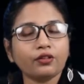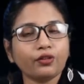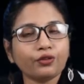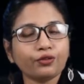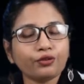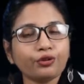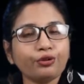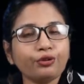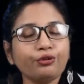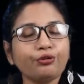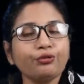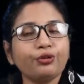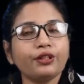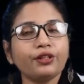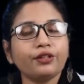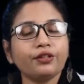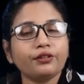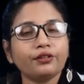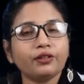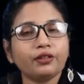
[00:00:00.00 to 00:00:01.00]

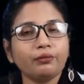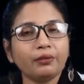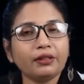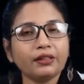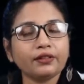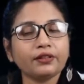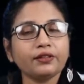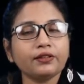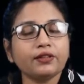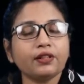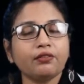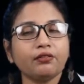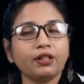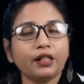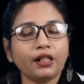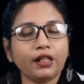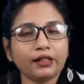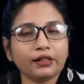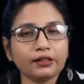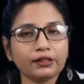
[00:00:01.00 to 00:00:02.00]
constituted on the basis of
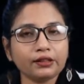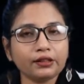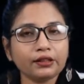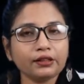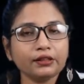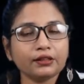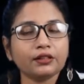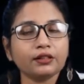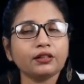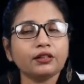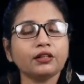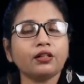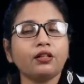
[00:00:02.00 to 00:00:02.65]
the exigencies,